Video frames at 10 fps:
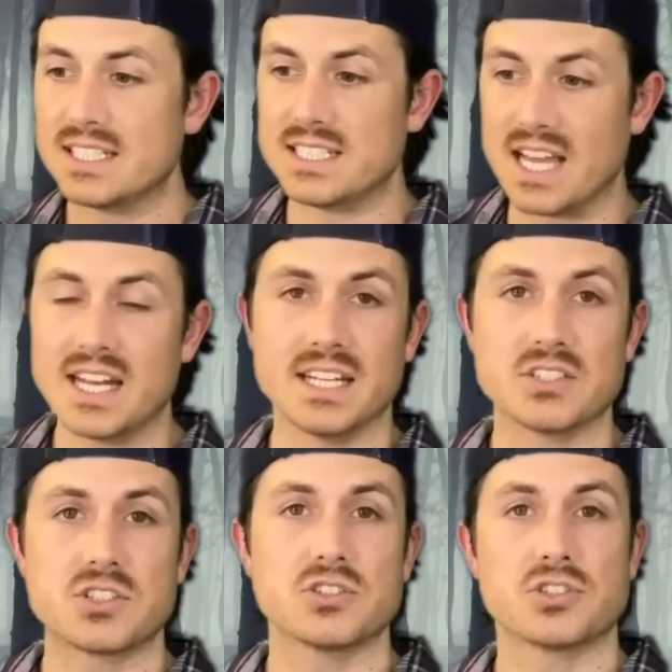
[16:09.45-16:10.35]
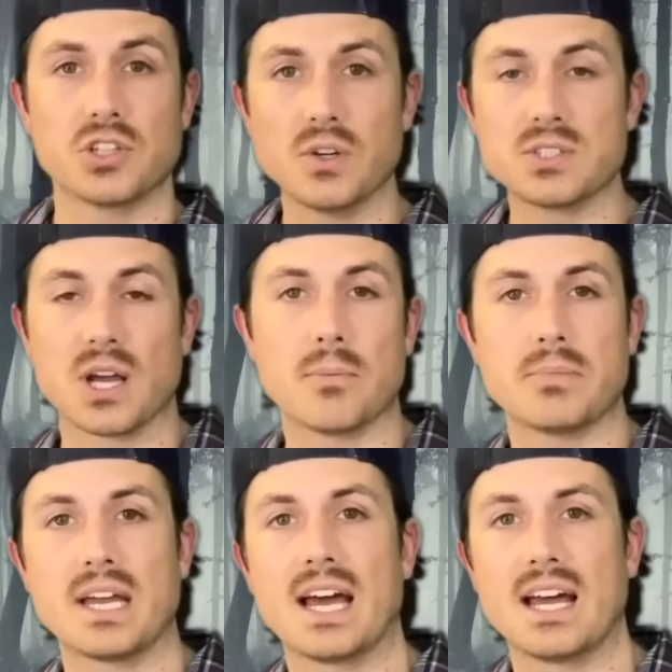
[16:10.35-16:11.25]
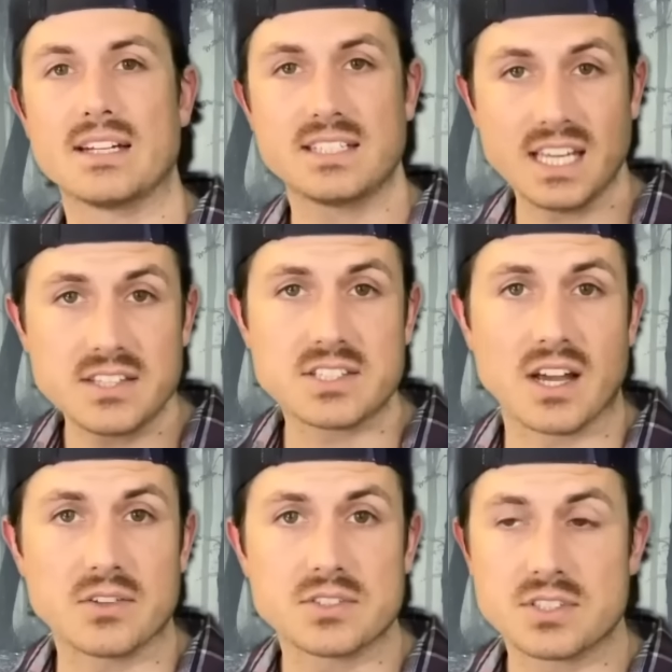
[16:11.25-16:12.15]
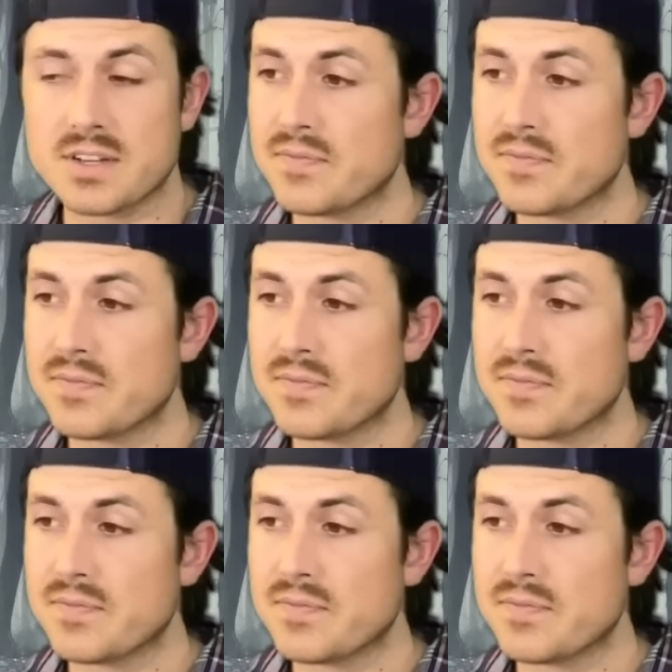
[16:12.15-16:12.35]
Dennis shows up at Keith's house